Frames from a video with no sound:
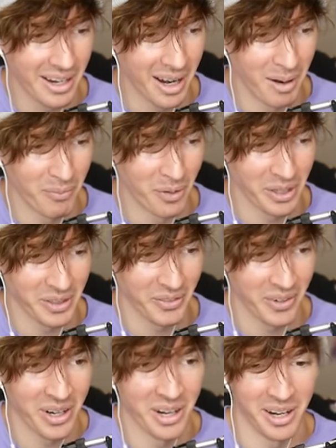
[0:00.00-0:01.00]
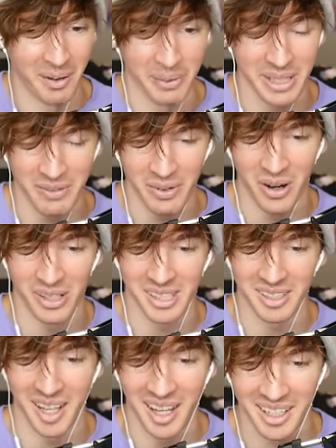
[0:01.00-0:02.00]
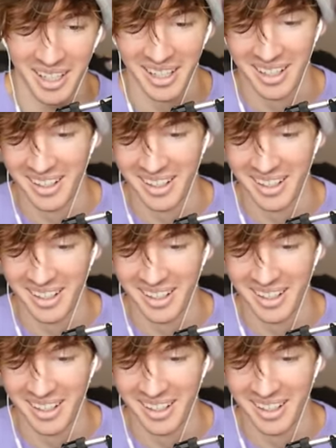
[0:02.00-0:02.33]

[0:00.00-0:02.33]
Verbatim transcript: Here, I'm voting for her. I'm gonna give her a heart attack.